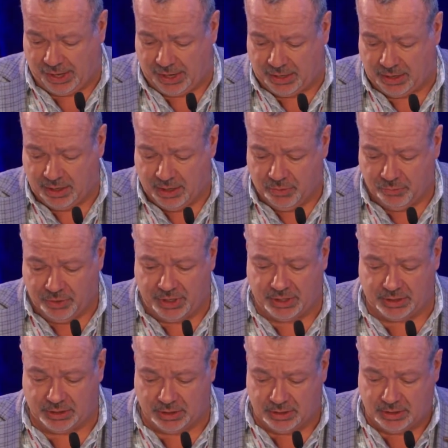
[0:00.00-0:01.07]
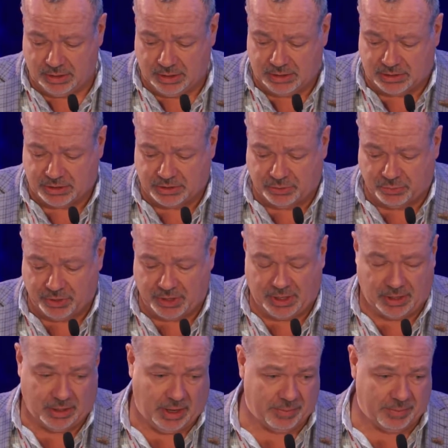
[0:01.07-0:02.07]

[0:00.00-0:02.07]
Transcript: And really, th this is a really,